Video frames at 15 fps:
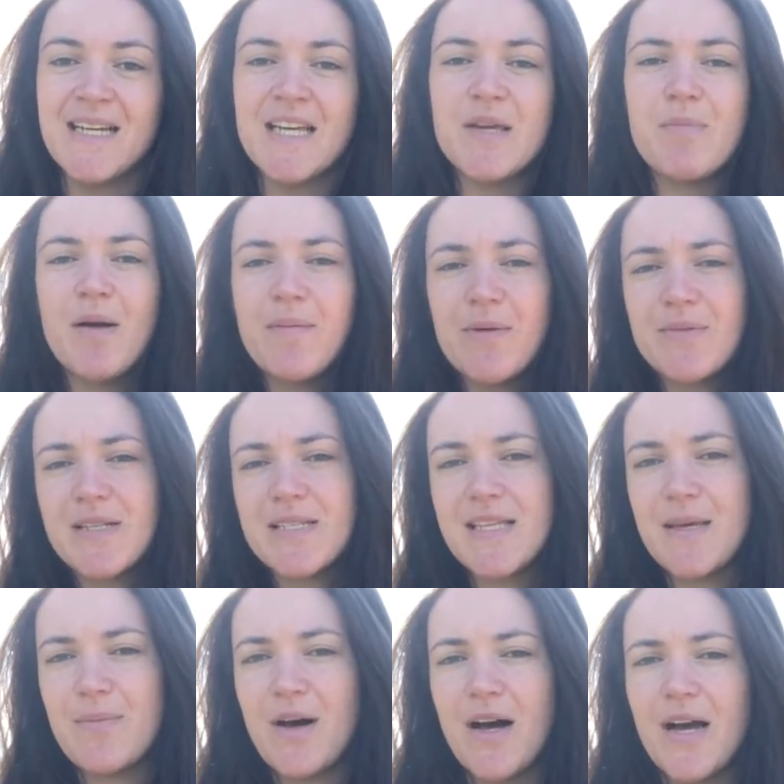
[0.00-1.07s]
You might be able to
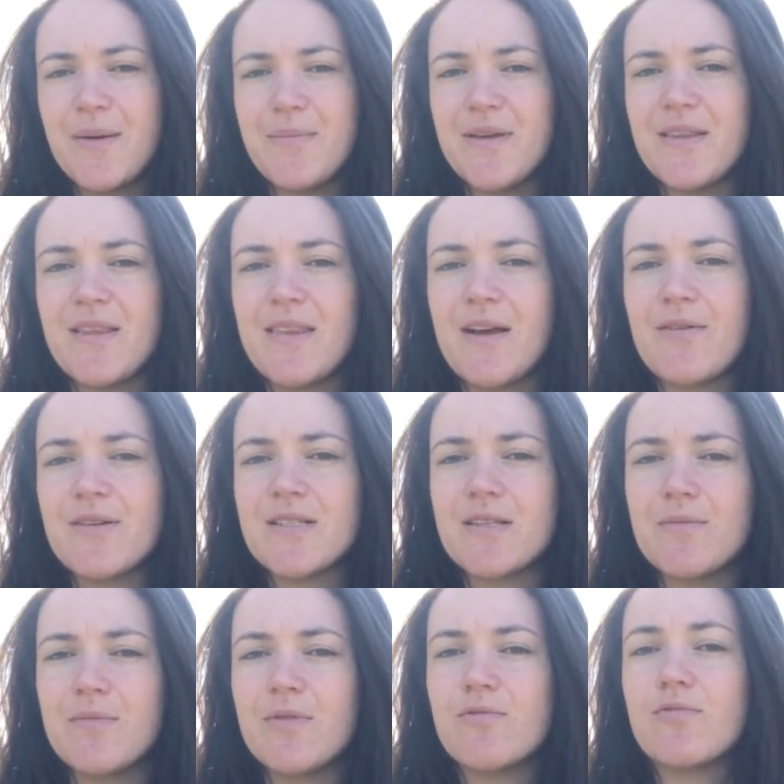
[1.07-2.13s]
see behind me that there are
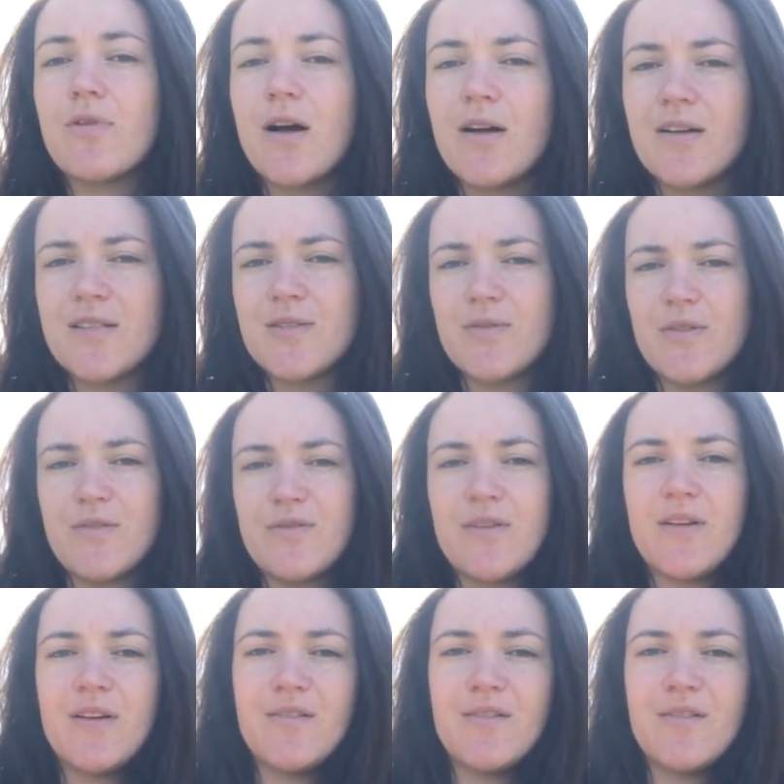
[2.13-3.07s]
some rugs sort of